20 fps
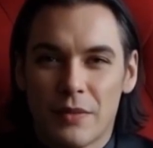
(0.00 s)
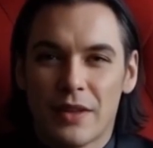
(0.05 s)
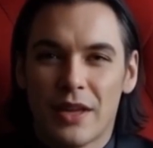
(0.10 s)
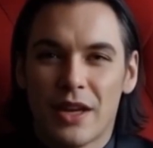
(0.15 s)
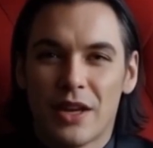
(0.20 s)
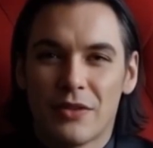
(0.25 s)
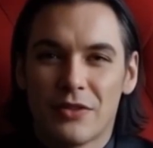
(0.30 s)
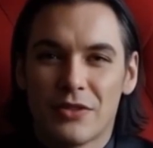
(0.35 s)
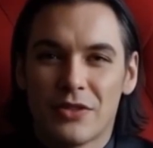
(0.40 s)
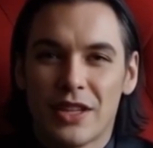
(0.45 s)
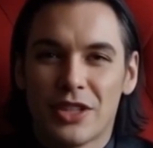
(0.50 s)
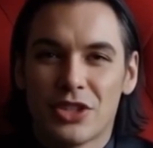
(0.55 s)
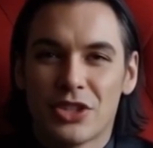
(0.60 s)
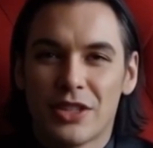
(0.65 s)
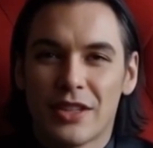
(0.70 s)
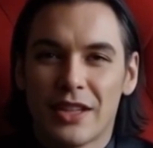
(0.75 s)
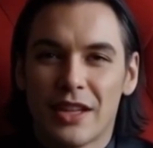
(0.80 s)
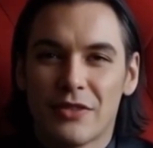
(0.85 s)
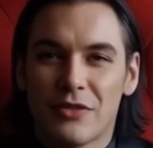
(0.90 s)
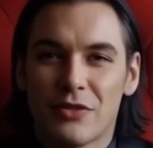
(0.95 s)
A
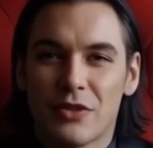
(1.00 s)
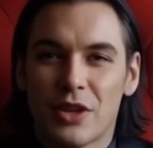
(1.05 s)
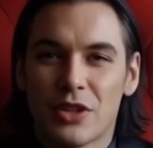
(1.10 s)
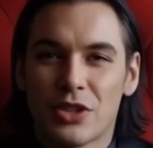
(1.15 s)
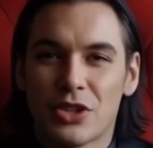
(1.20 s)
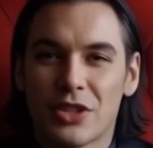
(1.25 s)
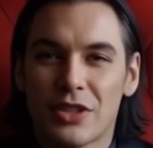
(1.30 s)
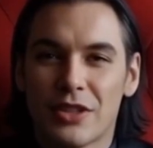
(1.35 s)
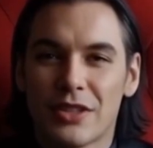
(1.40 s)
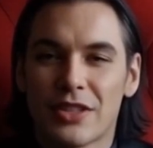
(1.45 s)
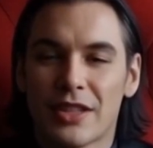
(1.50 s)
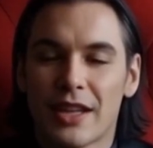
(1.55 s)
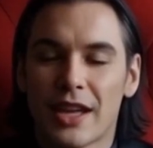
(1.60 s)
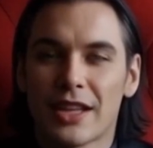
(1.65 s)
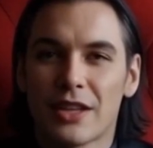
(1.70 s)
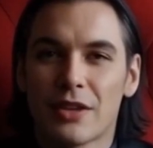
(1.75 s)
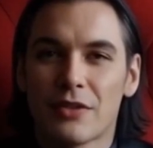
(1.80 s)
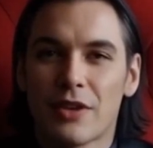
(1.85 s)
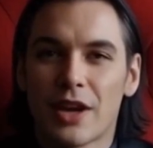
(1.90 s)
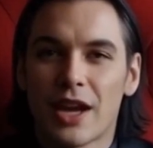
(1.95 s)
fiction that functions
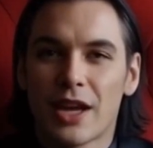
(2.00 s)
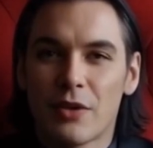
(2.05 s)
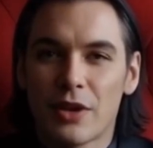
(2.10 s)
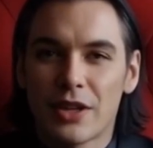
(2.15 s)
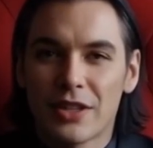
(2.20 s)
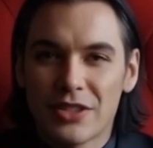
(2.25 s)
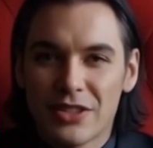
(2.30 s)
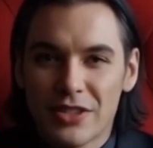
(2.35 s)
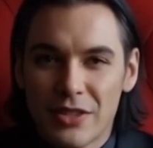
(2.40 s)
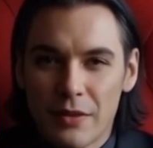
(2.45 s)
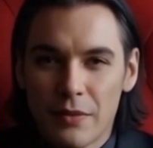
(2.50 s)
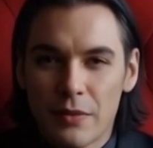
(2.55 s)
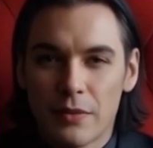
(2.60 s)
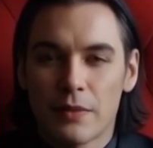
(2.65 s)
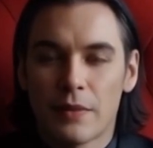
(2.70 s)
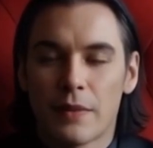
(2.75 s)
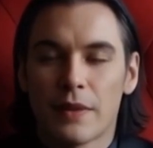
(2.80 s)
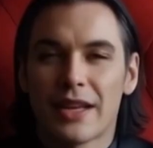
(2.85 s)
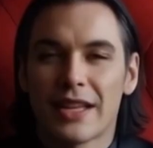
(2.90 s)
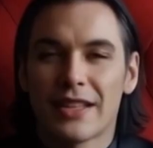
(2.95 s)
like a virus.
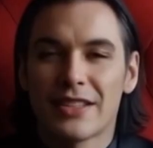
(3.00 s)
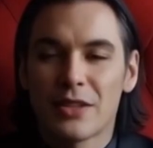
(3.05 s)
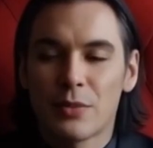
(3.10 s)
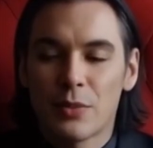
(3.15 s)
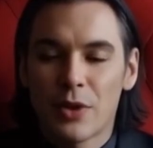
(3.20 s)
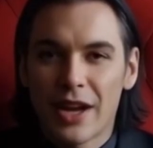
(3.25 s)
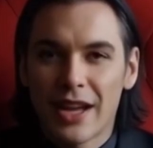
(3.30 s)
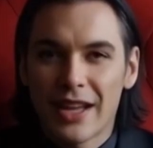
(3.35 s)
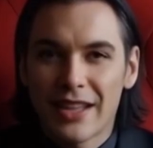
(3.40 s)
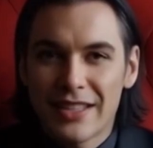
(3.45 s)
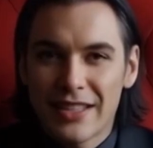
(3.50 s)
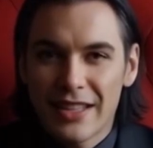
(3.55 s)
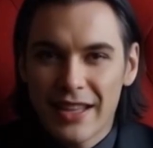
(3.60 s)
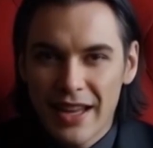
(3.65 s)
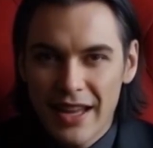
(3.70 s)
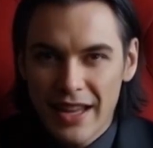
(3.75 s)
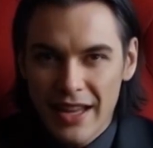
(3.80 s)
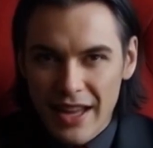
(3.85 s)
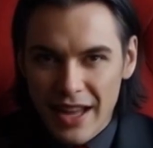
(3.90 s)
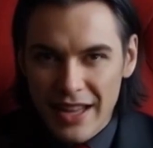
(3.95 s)
It spreads,
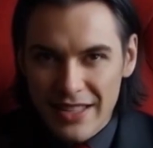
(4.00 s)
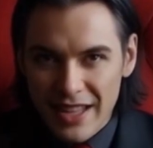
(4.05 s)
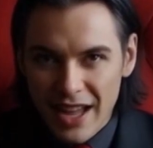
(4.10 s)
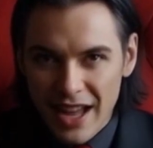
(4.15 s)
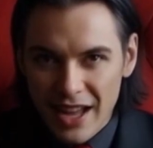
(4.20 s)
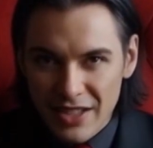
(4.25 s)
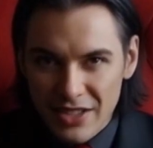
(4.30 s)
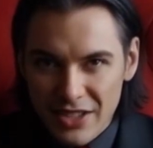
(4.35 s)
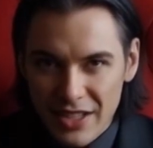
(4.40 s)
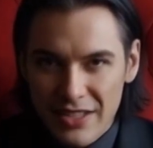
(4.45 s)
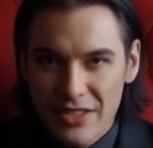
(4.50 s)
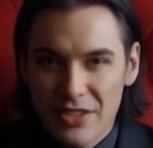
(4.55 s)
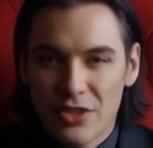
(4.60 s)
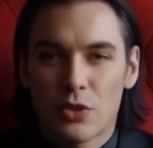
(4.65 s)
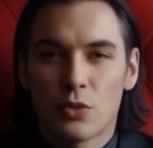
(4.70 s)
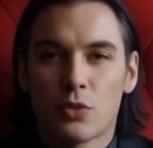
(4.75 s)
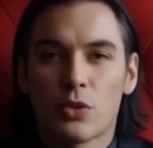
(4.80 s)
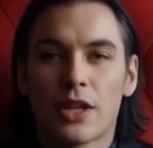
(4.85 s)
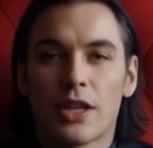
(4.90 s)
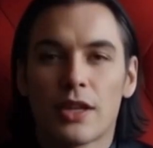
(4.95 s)
attaches to
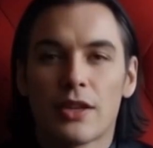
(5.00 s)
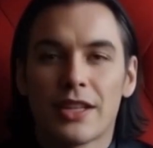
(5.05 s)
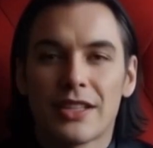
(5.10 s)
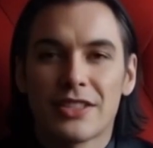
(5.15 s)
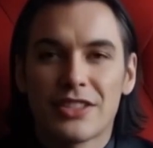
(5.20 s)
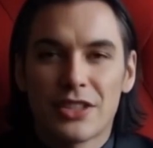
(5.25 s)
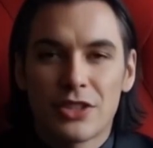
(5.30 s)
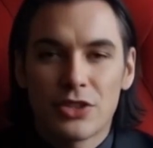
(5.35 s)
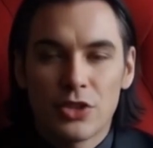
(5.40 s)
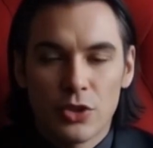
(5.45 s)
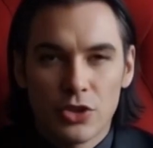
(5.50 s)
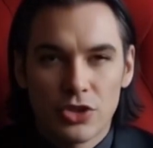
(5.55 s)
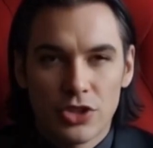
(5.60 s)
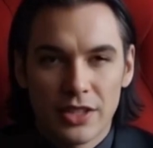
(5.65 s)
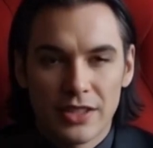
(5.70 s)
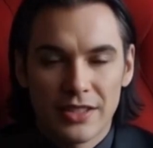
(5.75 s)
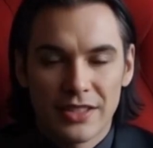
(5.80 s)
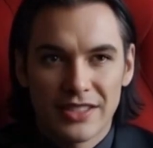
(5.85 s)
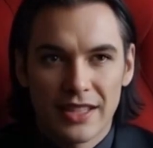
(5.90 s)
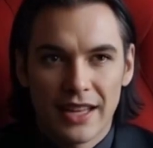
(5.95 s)
real
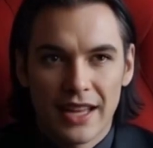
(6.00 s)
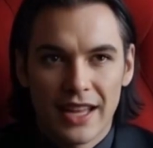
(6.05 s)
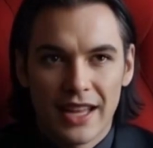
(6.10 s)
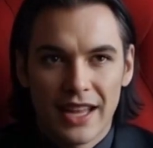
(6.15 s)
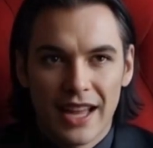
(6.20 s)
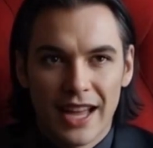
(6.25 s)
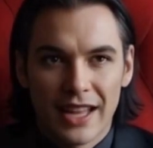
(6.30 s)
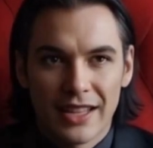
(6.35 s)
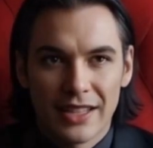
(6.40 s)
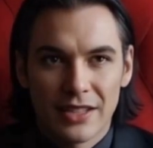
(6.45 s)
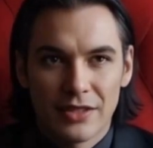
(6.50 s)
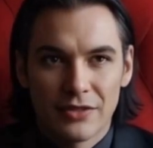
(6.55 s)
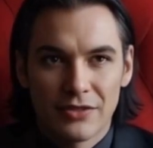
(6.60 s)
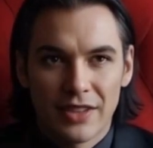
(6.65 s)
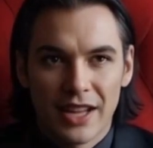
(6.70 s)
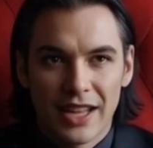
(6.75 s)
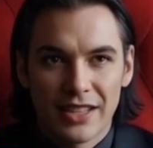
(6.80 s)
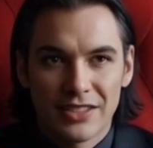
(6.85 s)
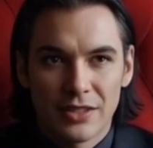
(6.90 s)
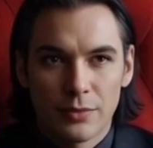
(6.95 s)
institutions, and
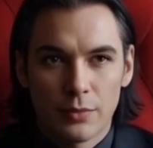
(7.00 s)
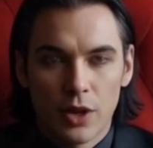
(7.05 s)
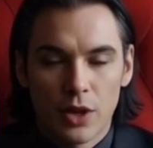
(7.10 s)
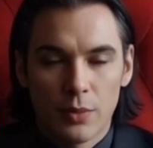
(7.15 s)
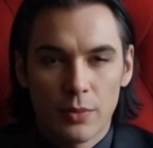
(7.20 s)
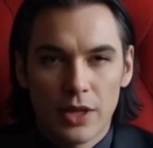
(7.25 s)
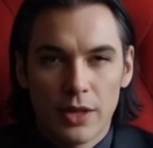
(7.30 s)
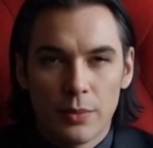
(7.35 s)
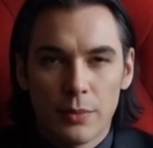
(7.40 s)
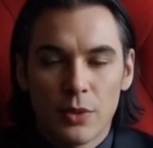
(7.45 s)
infects public